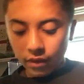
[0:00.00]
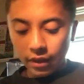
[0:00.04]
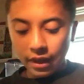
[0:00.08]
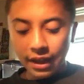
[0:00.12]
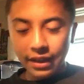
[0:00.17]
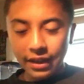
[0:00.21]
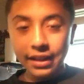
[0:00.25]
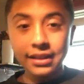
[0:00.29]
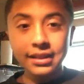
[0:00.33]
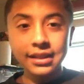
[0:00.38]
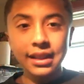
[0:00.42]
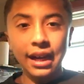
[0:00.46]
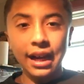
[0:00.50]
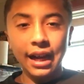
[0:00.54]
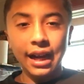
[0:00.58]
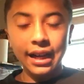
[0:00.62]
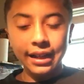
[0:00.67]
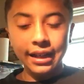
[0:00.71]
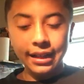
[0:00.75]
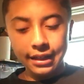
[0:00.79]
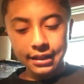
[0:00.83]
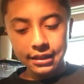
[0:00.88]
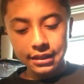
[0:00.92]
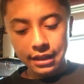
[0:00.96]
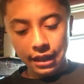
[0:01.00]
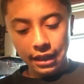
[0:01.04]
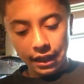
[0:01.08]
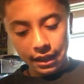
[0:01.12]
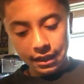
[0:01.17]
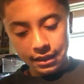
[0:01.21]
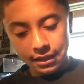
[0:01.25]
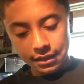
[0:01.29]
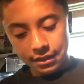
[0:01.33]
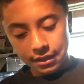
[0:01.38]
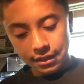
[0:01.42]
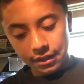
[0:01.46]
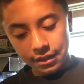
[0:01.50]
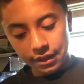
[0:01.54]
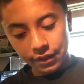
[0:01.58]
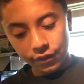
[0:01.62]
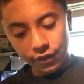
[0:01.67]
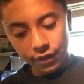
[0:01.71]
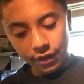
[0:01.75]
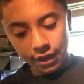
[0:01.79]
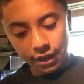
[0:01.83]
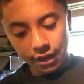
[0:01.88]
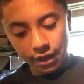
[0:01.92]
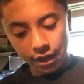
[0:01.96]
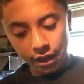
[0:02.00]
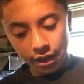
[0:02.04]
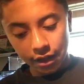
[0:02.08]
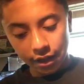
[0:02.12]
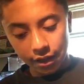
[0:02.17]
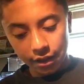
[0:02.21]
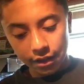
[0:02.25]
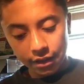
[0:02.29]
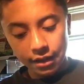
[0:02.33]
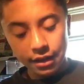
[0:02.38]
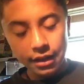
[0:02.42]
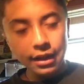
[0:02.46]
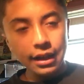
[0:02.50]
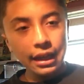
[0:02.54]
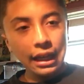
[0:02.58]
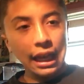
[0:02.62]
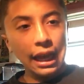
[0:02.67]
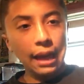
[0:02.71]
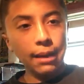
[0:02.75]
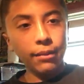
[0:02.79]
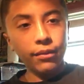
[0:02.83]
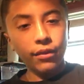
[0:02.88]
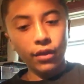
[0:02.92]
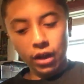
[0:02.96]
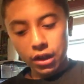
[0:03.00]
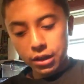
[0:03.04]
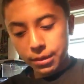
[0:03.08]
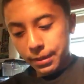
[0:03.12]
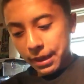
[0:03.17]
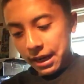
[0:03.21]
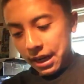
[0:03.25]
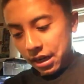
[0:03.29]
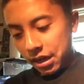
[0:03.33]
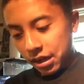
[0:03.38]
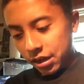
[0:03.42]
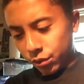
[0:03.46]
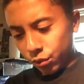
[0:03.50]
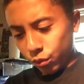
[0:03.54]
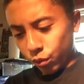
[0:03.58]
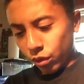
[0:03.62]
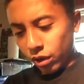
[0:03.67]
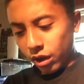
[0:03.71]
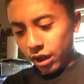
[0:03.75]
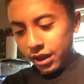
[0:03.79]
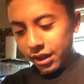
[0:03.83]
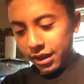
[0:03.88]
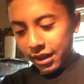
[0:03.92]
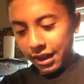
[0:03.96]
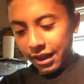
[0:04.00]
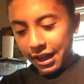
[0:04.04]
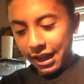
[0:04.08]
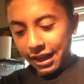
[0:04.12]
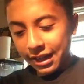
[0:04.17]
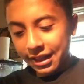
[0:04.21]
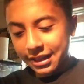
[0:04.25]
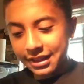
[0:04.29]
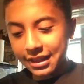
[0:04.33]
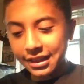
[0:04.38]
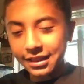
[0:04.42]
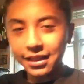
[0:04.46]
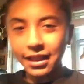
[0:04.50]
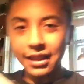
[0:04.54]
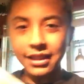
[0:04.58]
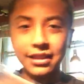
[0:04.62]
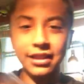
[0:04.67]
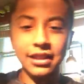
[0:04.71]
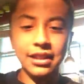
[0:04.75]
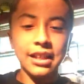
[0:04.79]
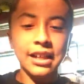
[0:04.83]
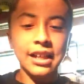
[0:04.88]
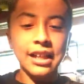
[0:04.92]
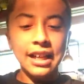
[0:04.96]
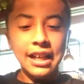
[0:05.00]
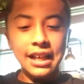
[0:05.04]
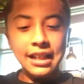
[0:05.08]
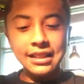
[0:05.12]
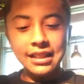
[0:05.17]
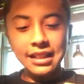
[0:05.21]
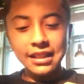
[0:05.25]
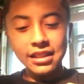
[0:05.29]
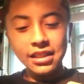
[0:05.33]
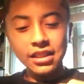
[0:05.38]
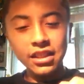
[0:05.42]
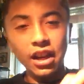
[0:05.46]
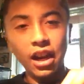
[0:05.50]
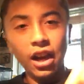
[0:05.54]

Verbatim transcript: Okay, this guy, he's got a different uh, camouflage pattern. What the heck? Is this like the, is this